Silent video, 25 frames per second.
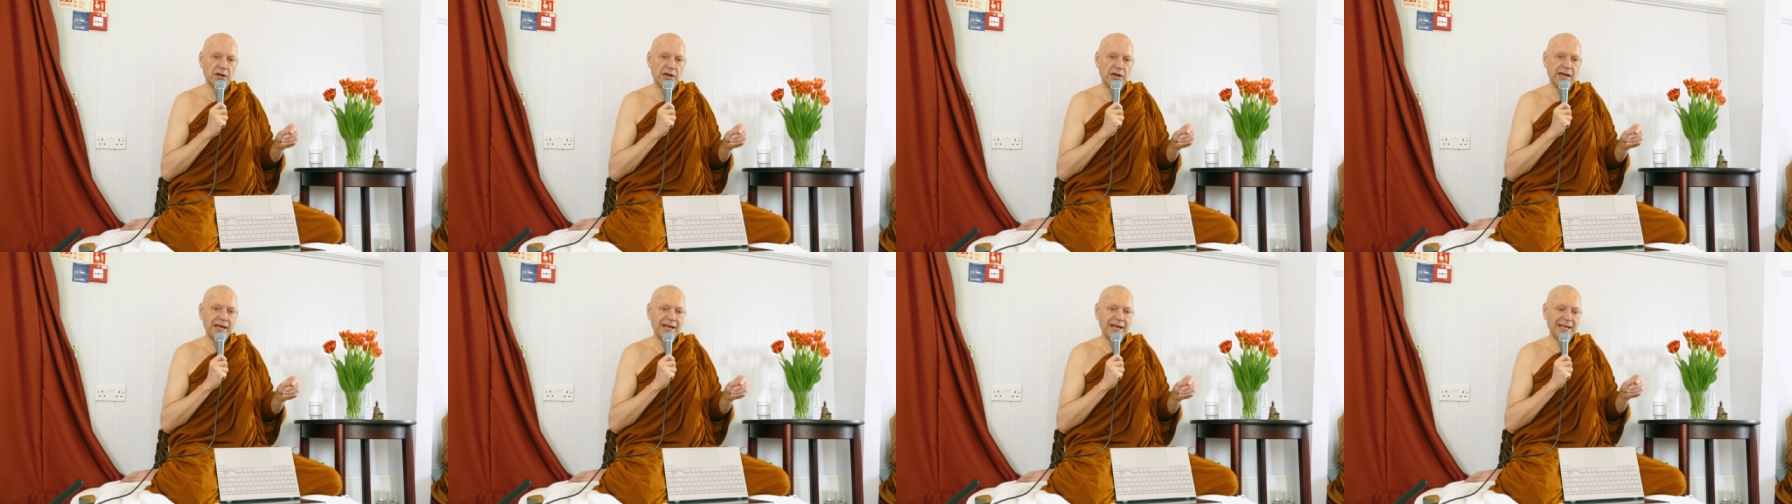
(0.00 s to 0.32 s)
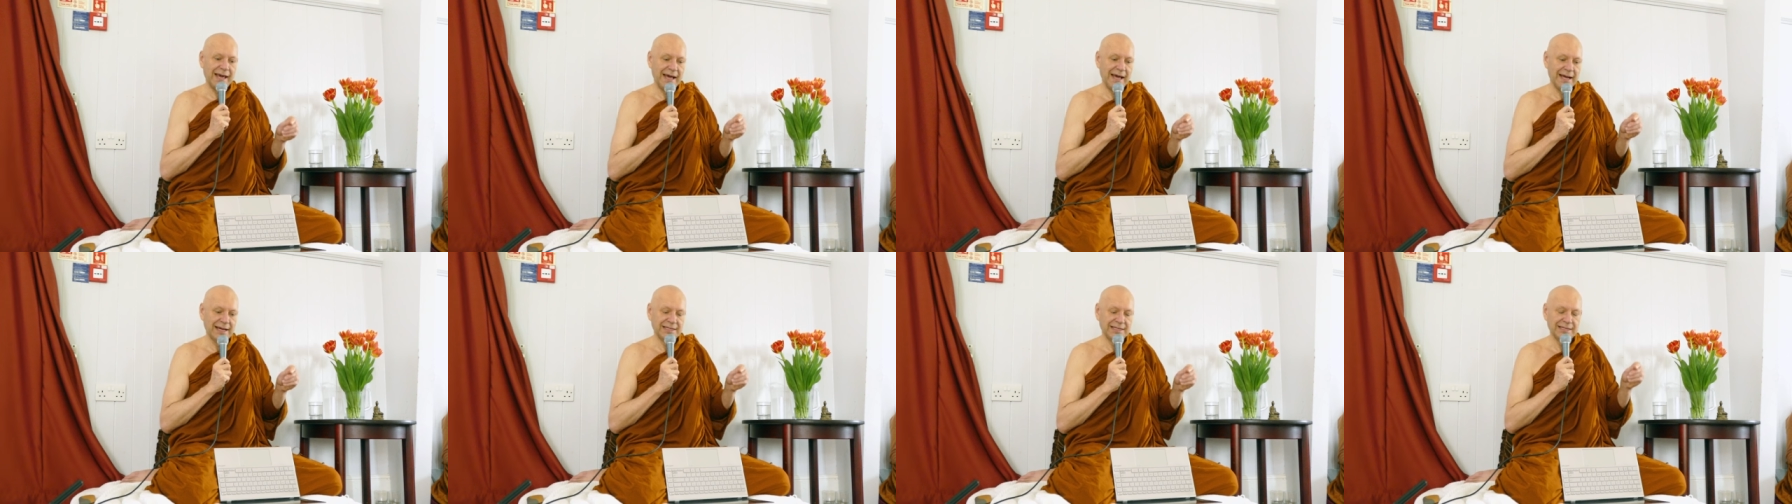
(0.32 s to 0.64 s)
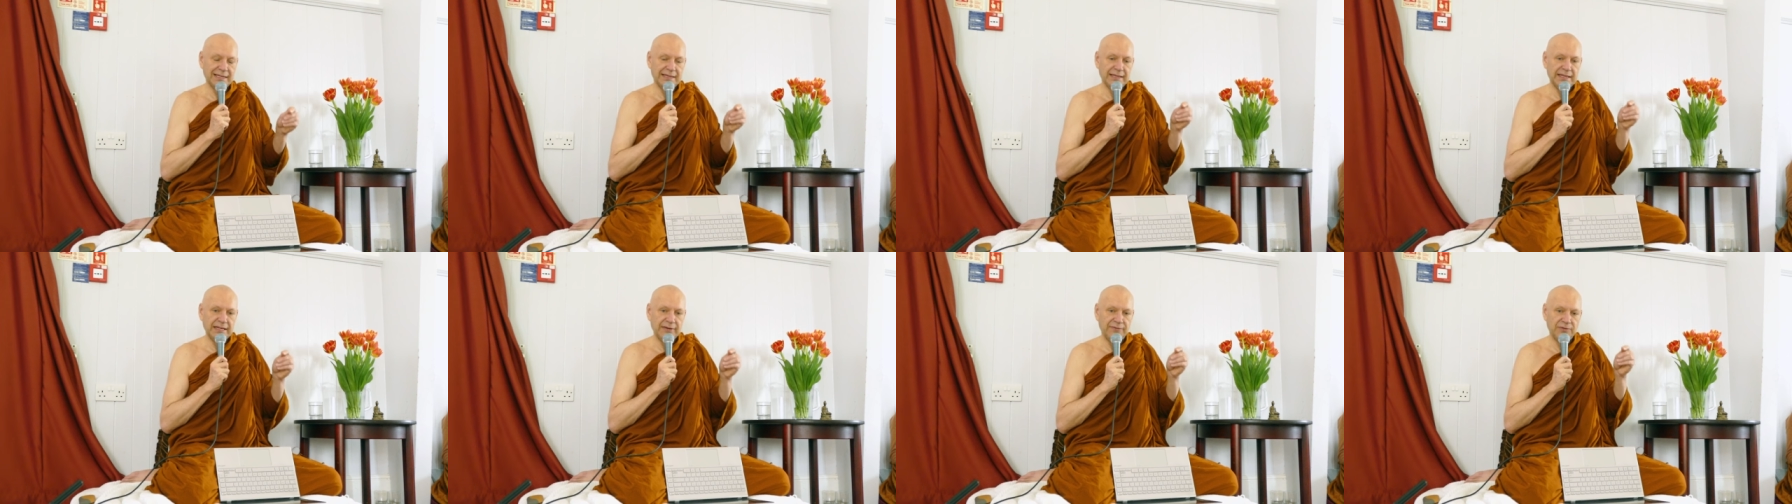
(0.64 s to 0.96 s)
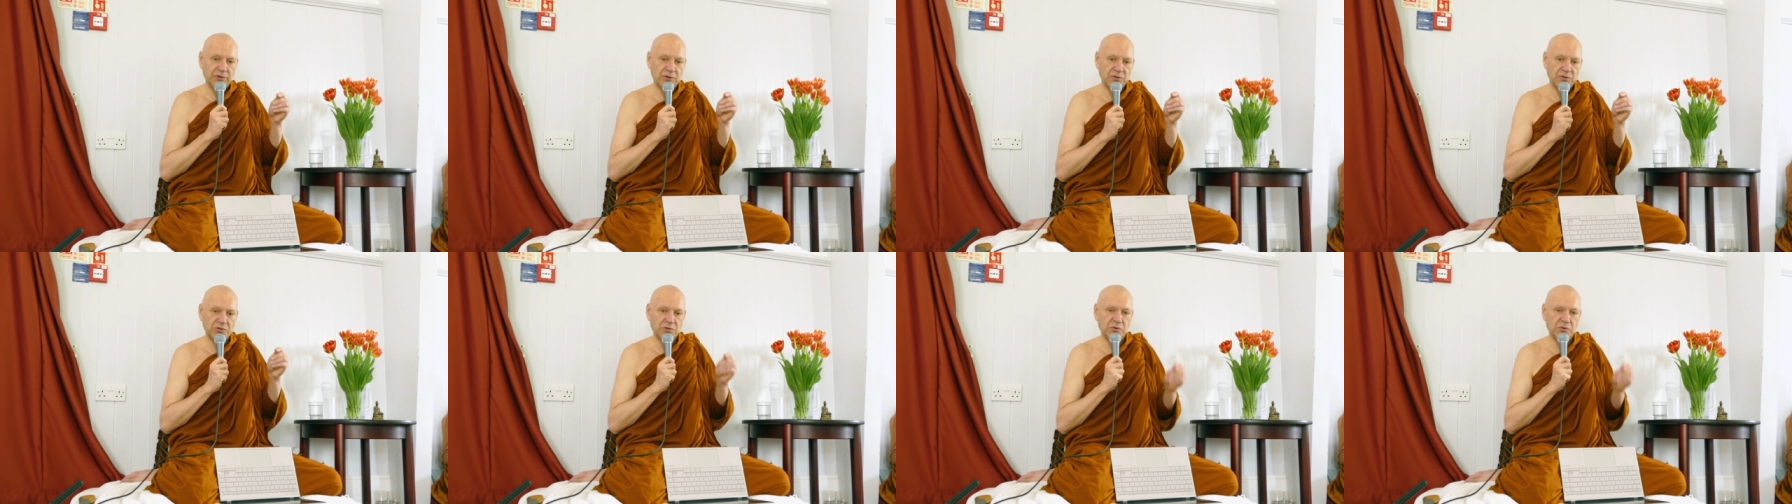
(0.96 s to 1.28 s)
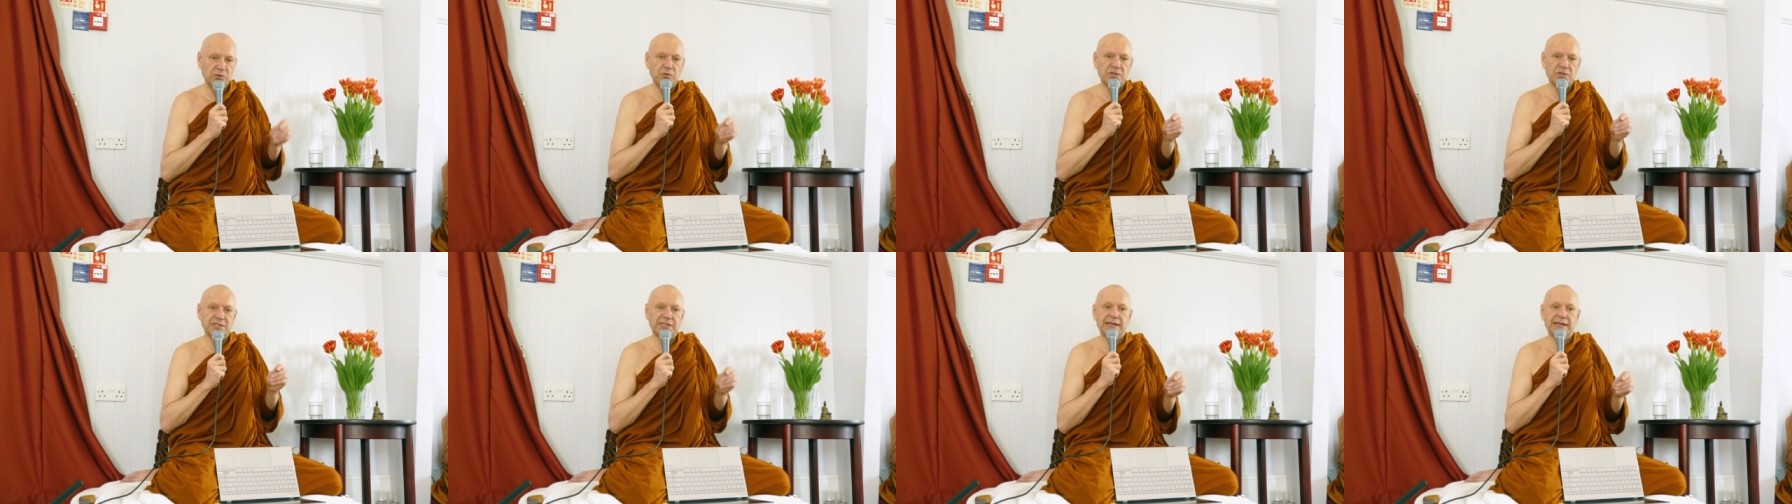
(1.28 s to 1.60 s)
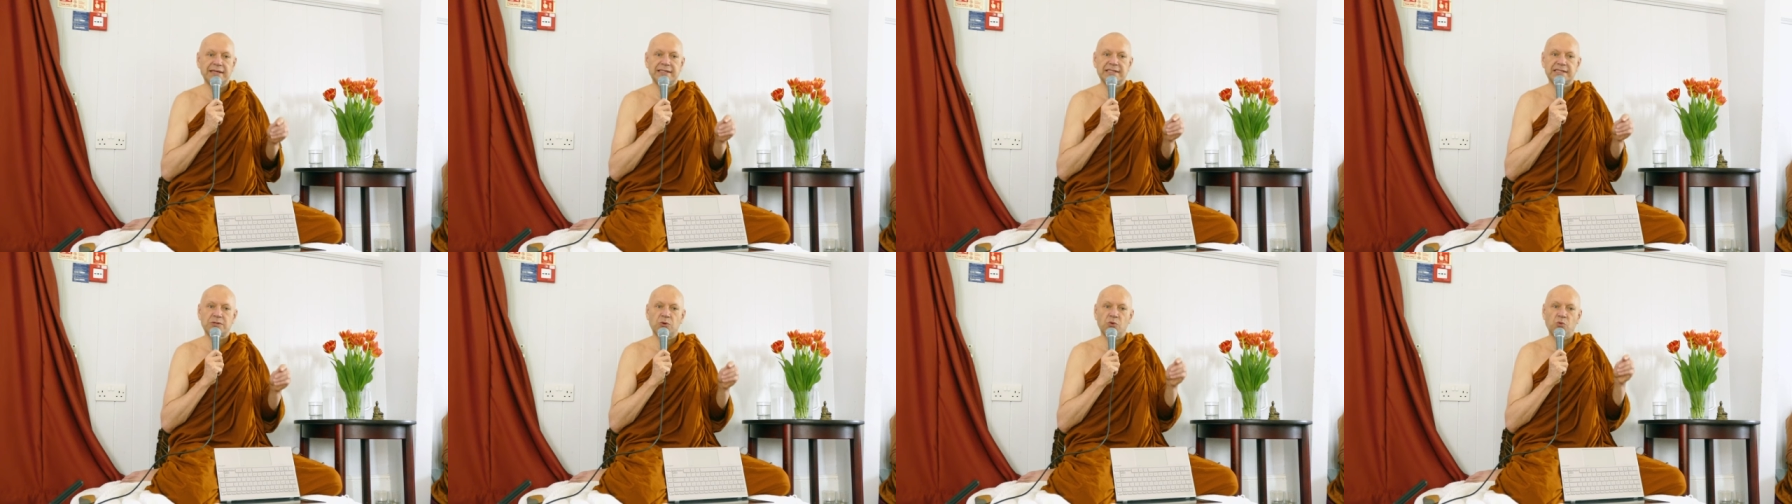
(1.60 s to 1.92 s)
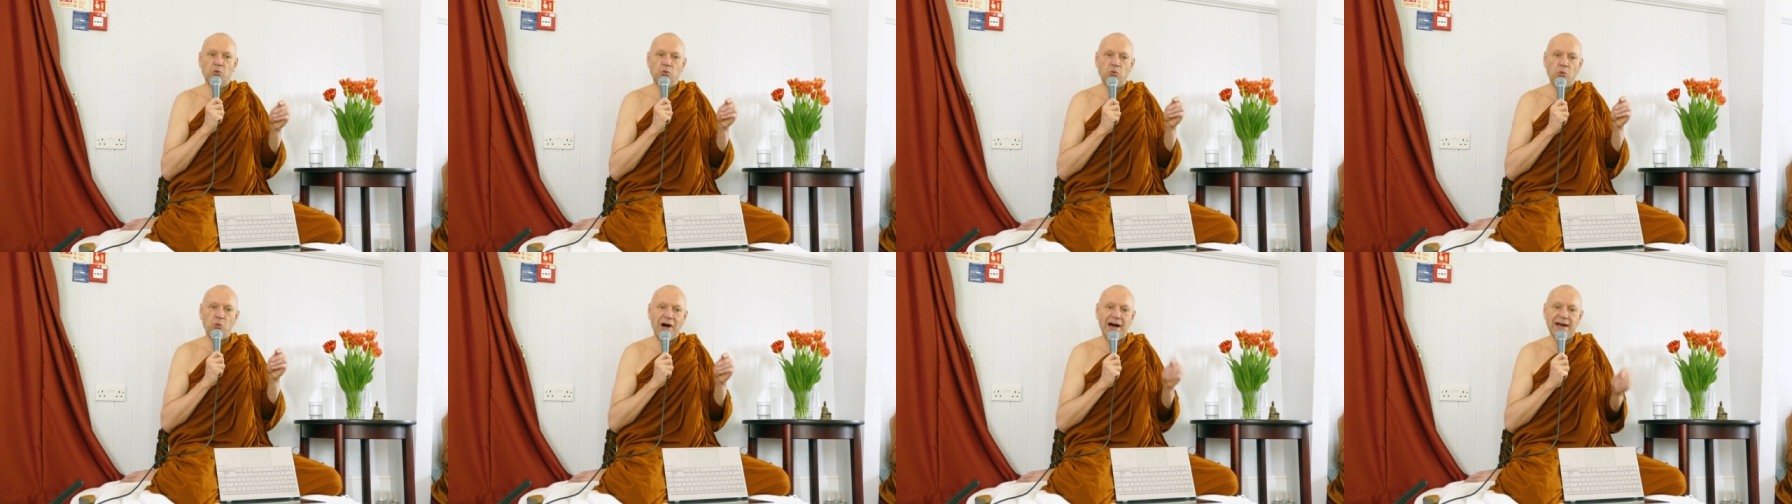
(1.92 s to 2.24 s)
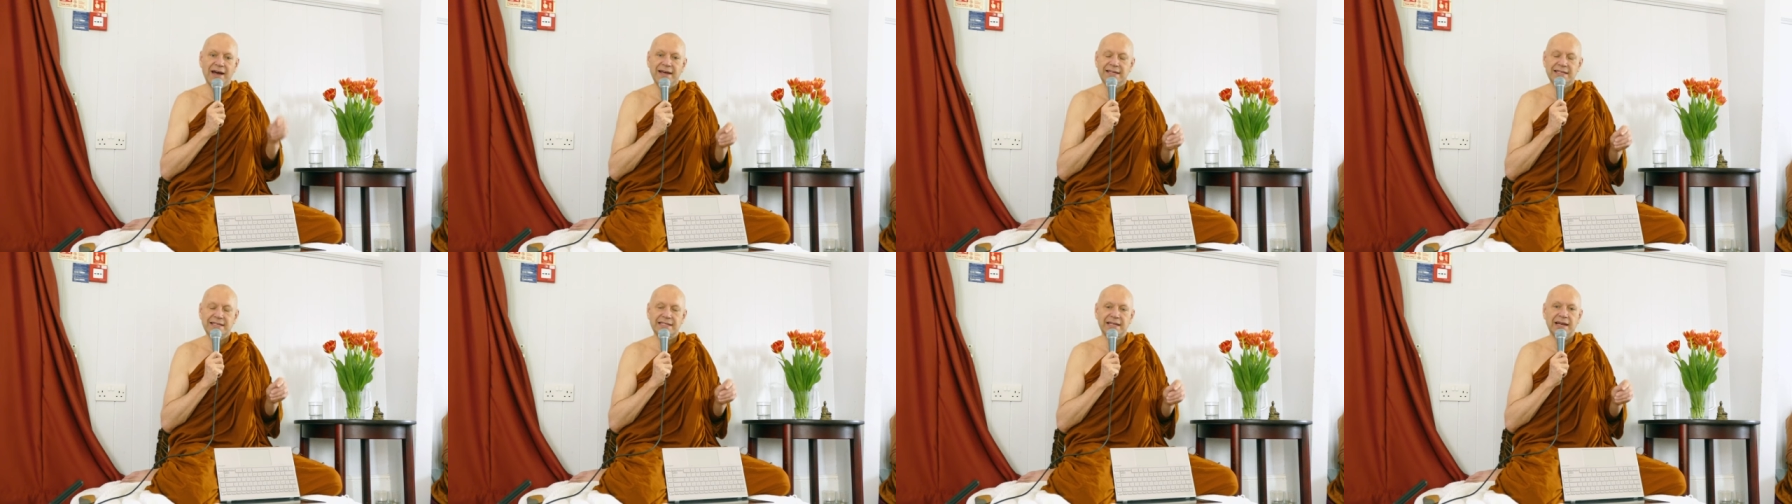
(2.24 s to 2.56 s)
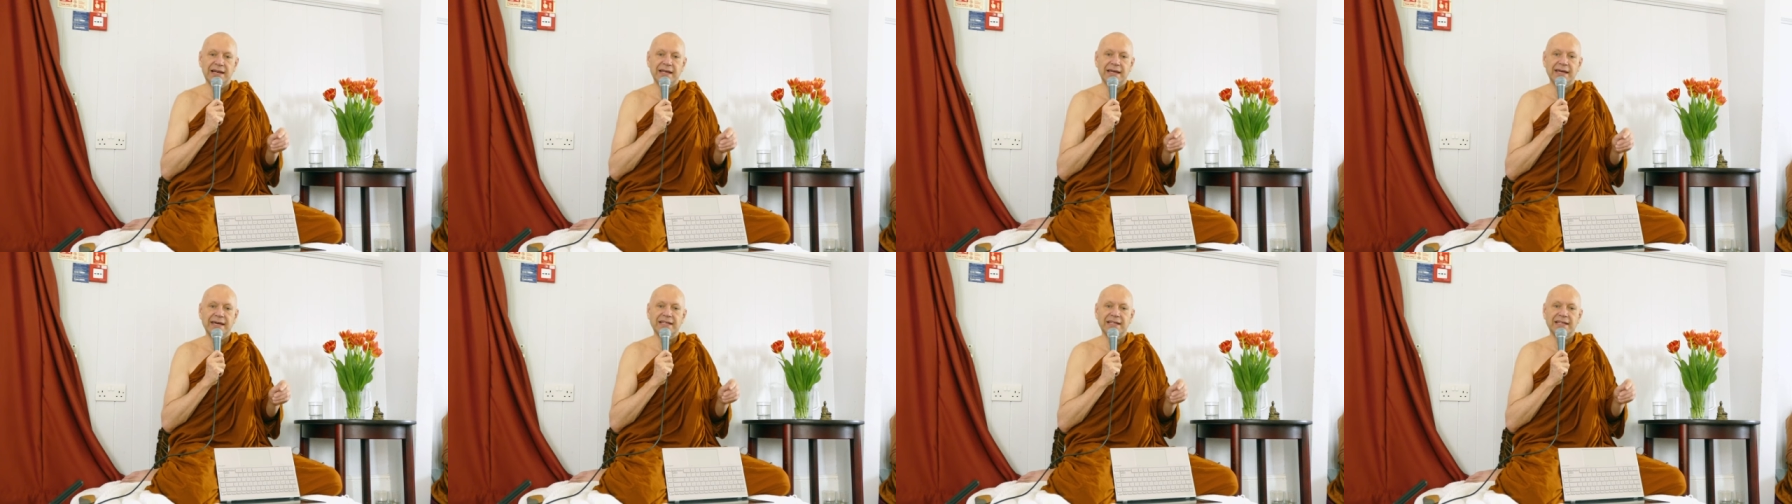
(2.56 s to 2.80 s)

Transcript: It actually, if you use this wisely,